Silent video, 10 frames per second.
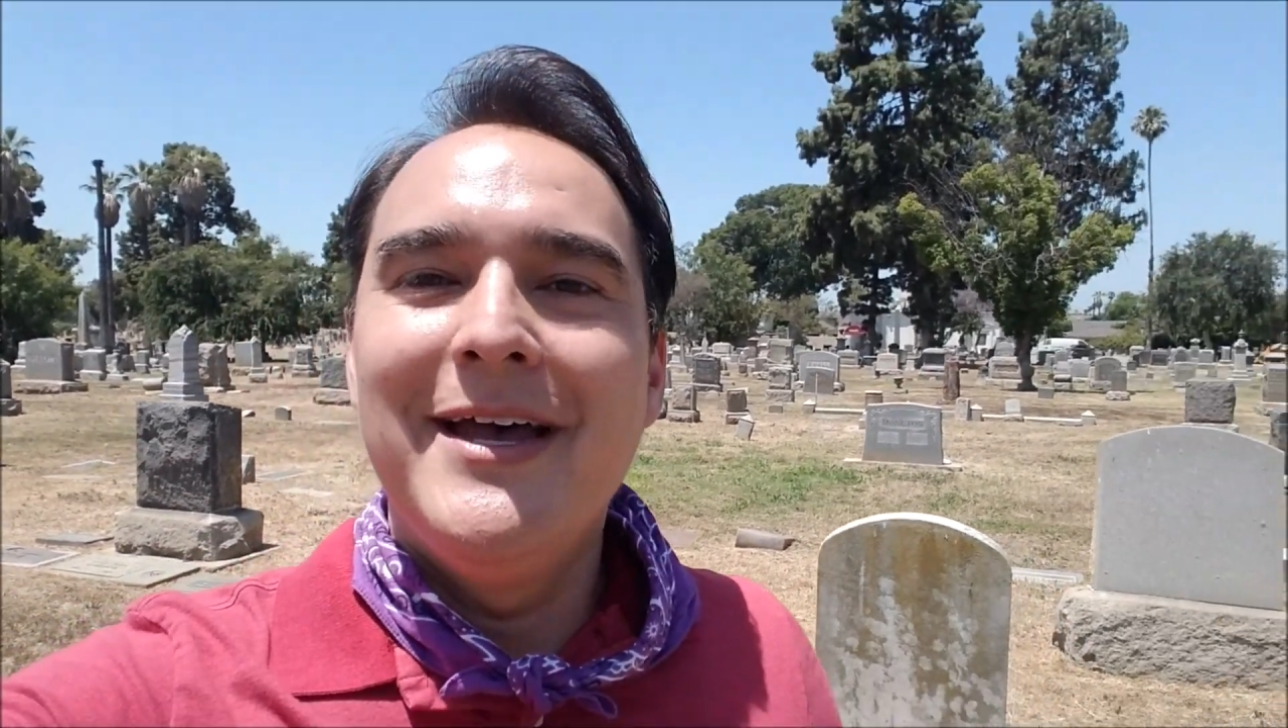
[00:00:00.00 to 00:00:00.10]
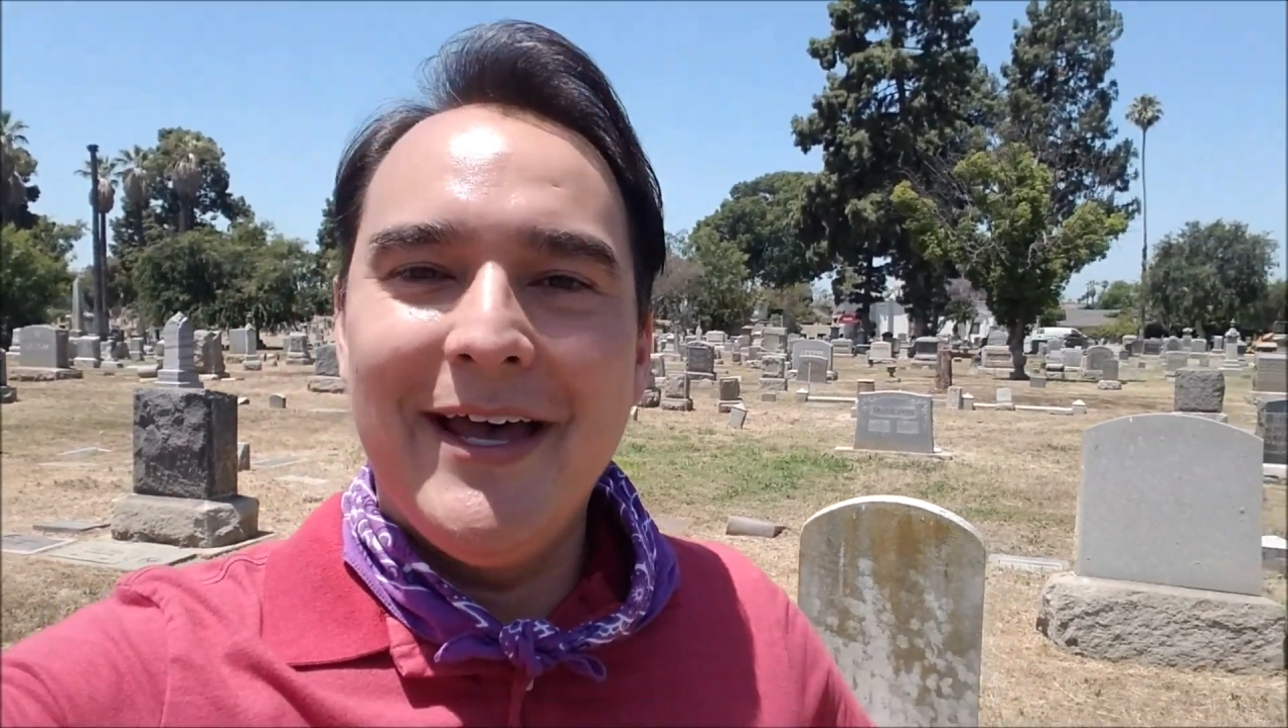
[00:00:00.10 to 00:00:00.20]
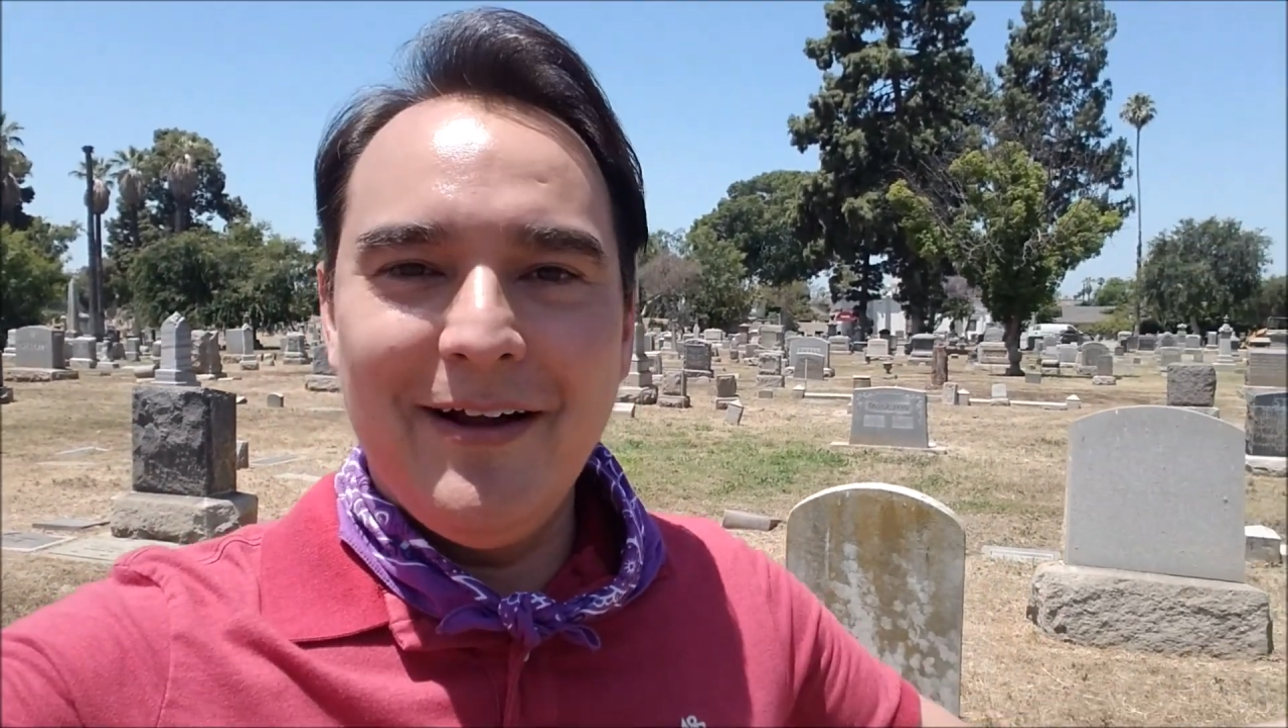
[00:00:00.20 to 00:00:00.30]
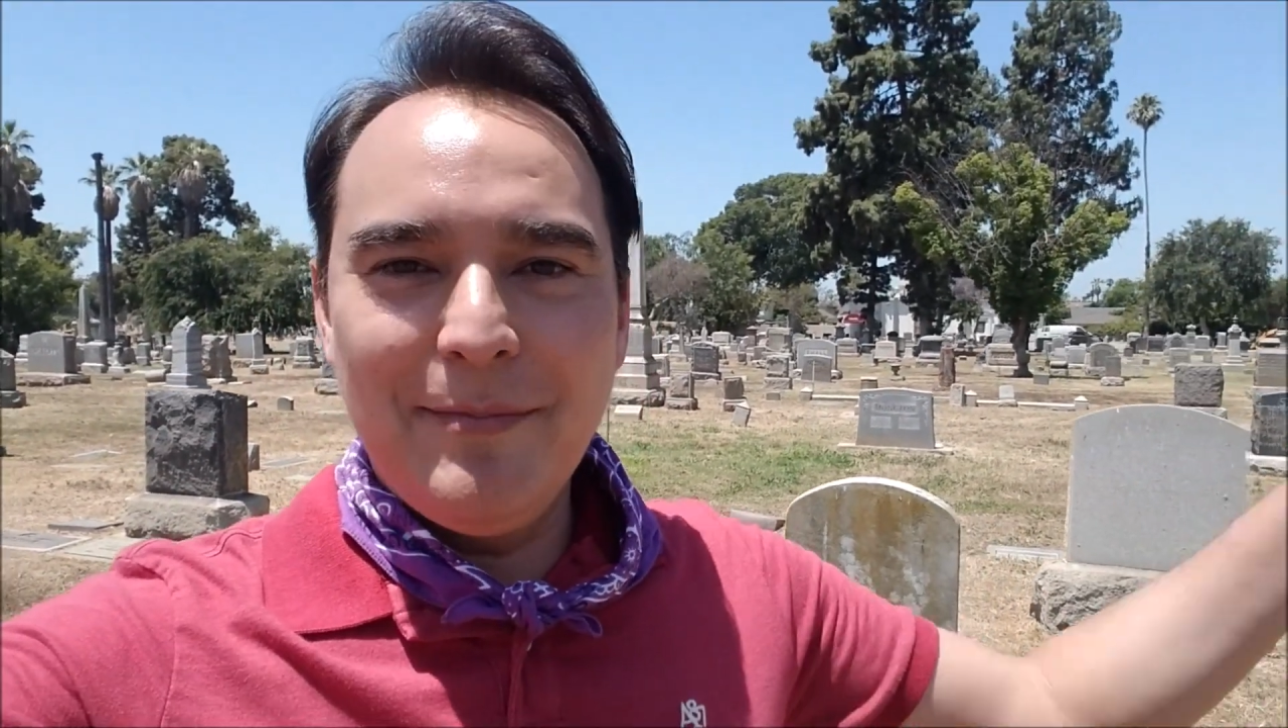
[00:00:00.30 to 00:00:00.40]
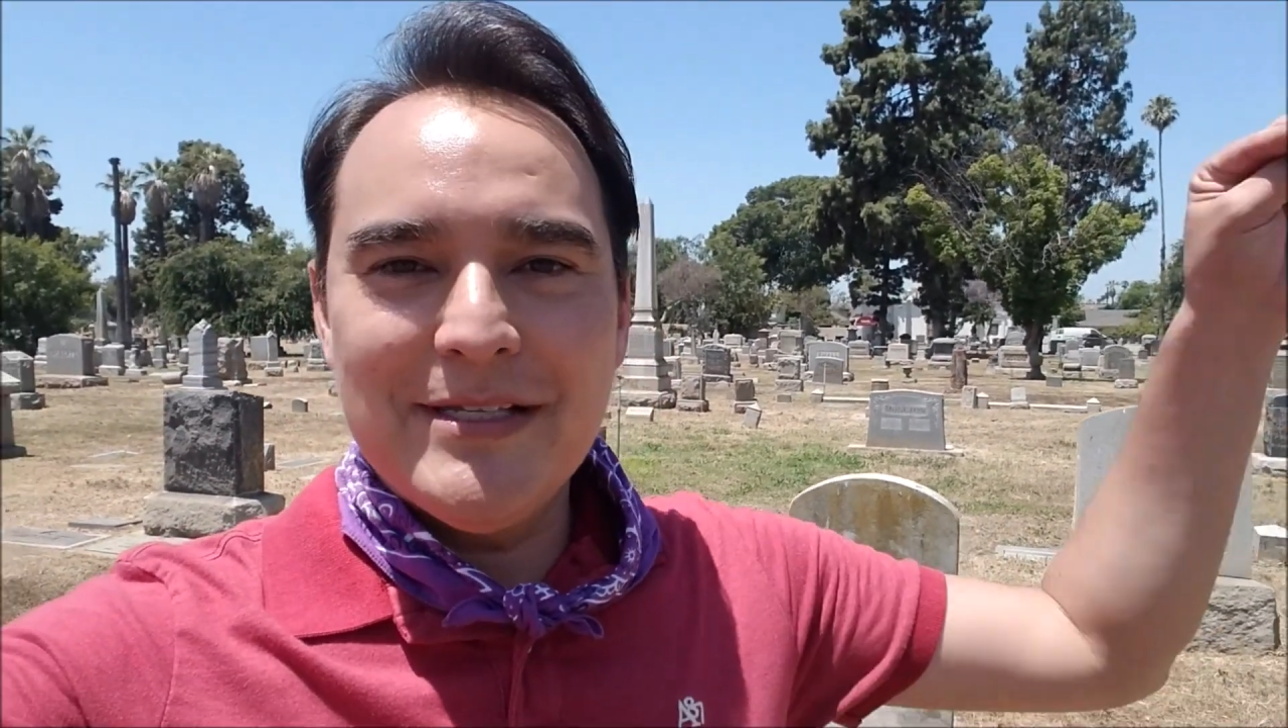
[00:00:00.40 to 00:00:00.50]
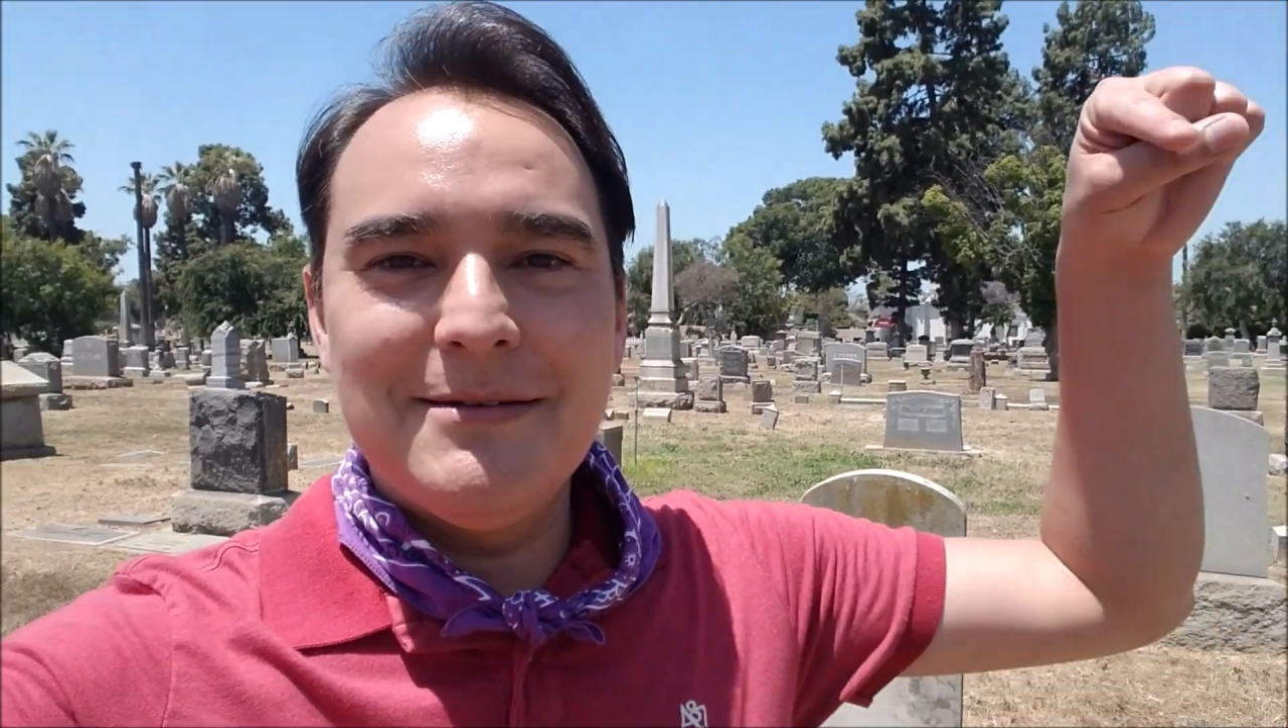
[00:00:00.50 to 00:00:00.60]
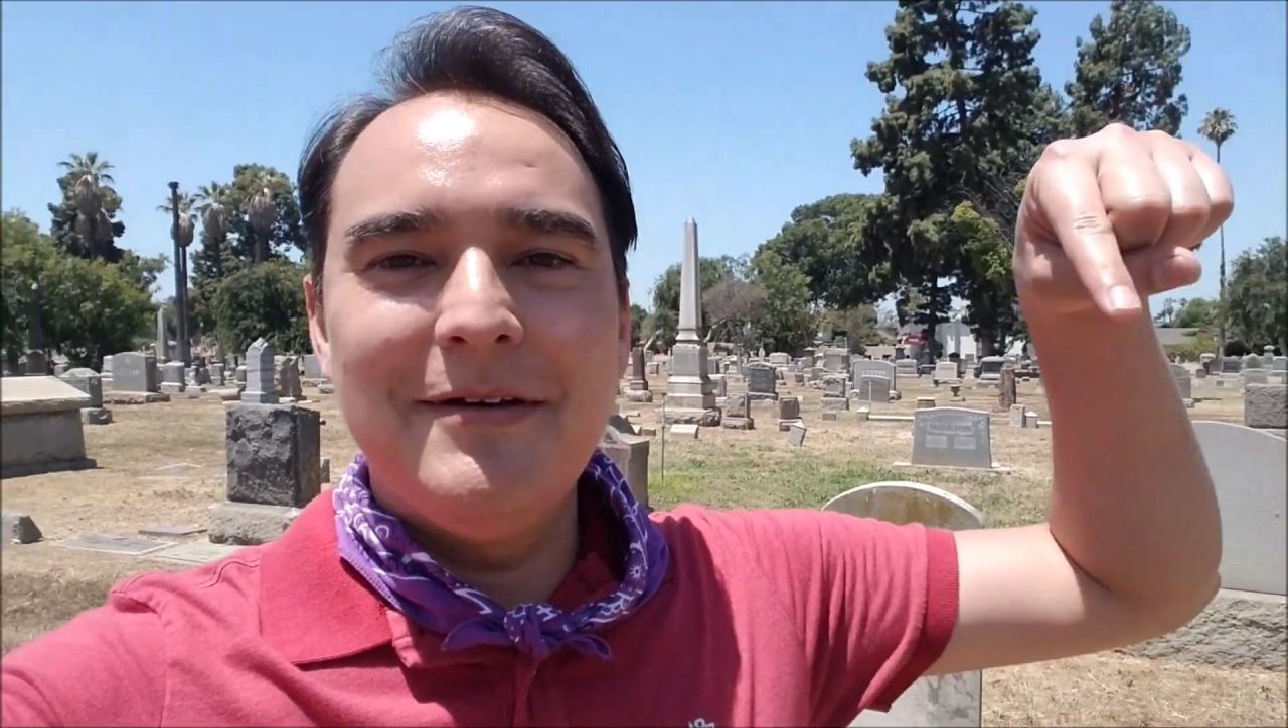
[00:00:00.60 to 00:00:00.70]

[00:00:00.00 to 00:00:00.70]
and I'll put some